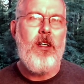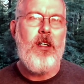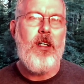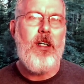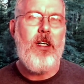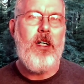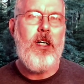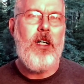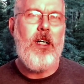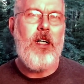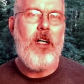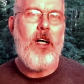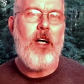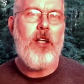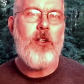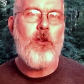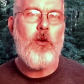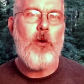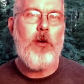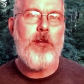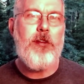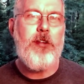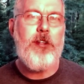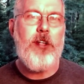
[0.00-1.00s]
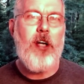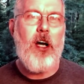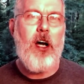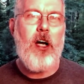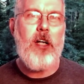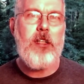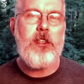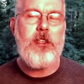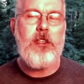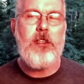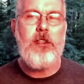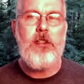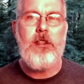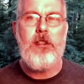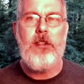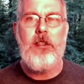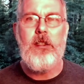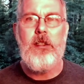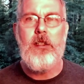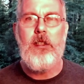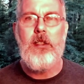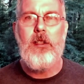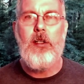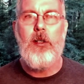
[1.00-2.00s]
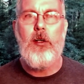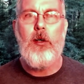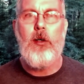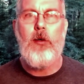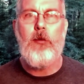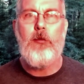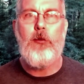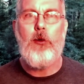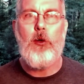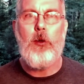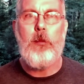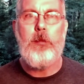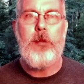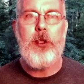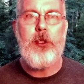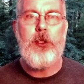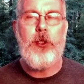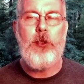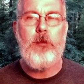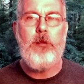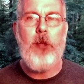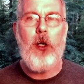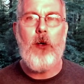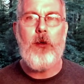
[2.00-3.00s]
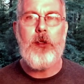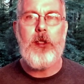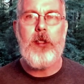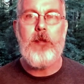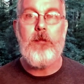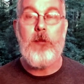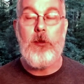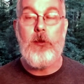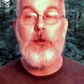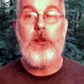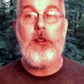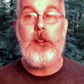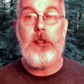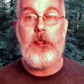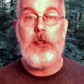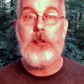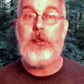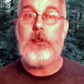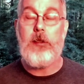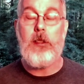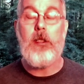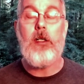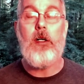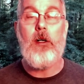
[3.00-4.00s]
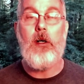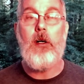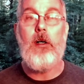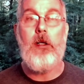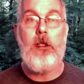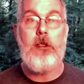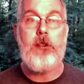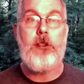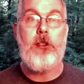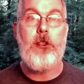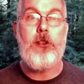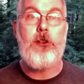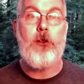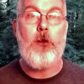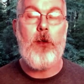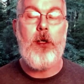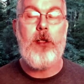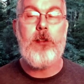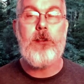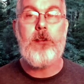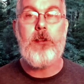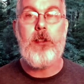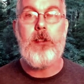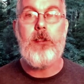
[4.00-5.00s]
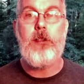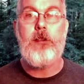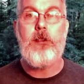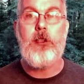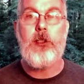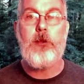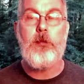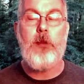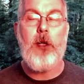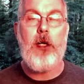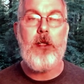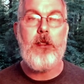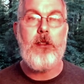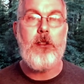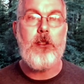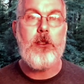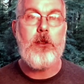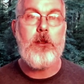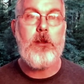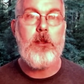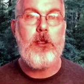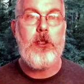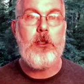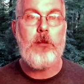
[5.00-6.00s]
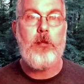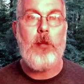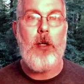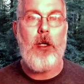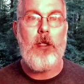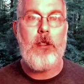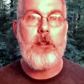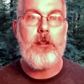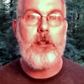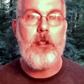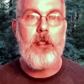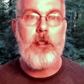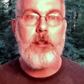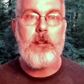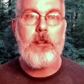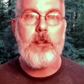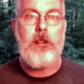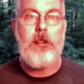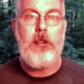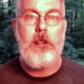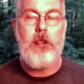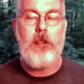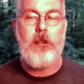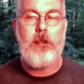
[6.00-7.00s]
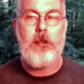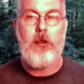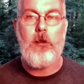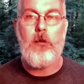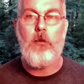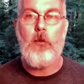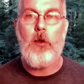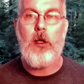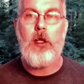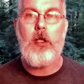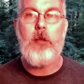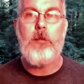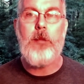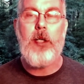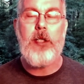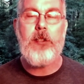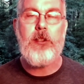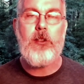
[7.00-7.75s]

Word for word: uh, unorthodox for Bhikkhu Bodhi, who is a good translator, despite his his politics. He is one of the best